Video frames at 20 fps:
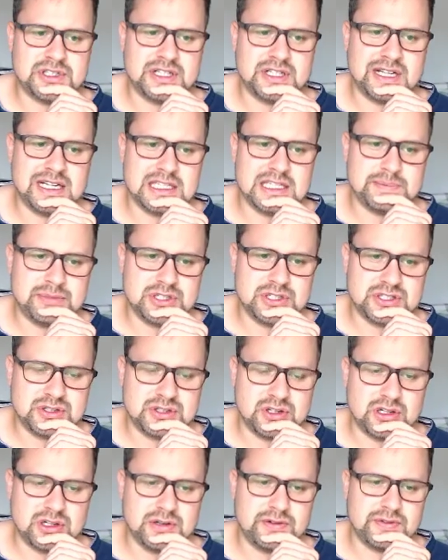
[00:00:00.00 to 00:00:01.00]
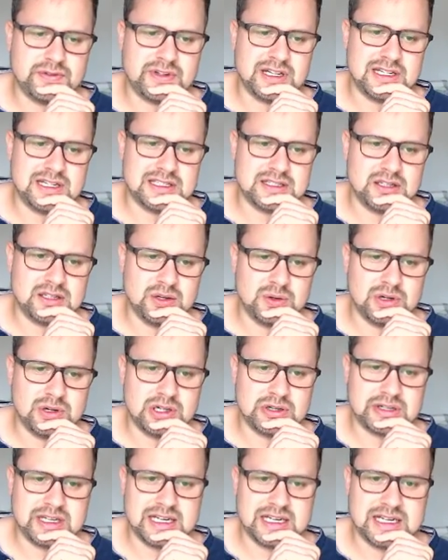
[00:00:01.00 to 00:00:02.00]
case preserve, case lower,
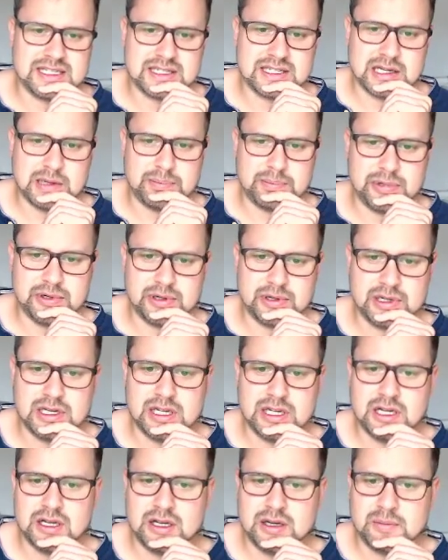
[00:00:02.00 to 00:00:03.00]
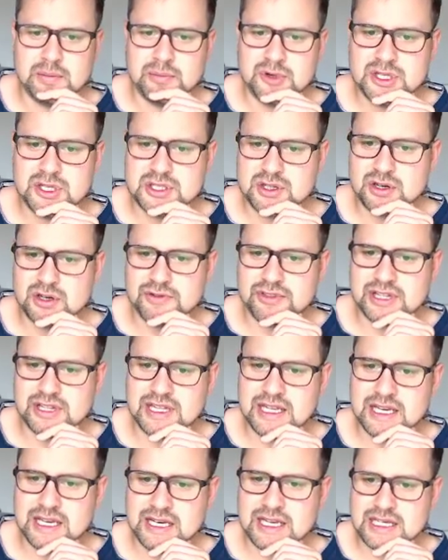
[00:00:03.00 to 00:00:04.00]
or case upper. Preserve the
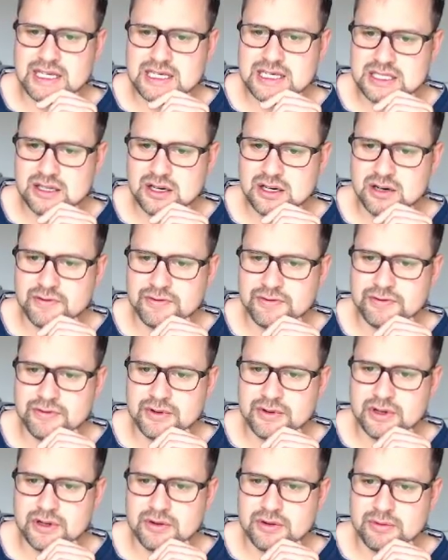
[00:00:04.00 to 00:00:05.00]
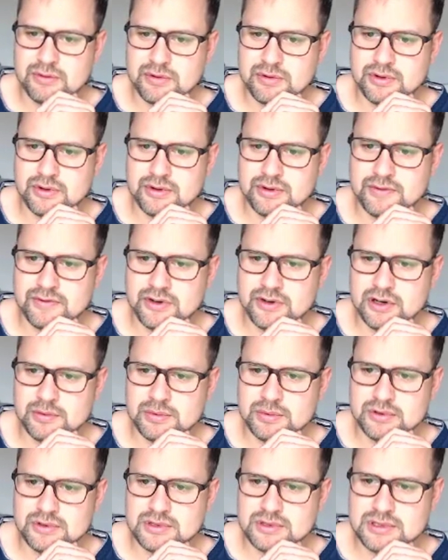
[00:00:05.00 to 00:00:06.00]
case of the
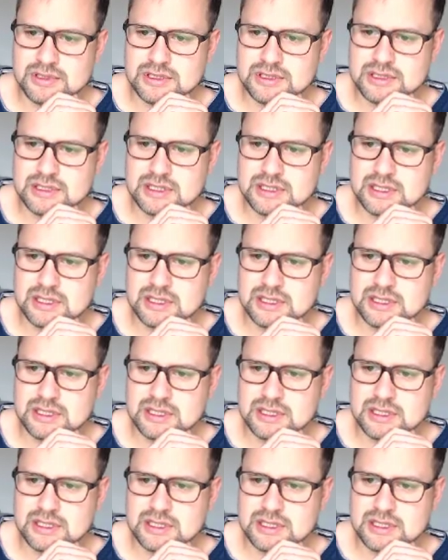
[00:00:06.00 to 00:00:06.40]
variables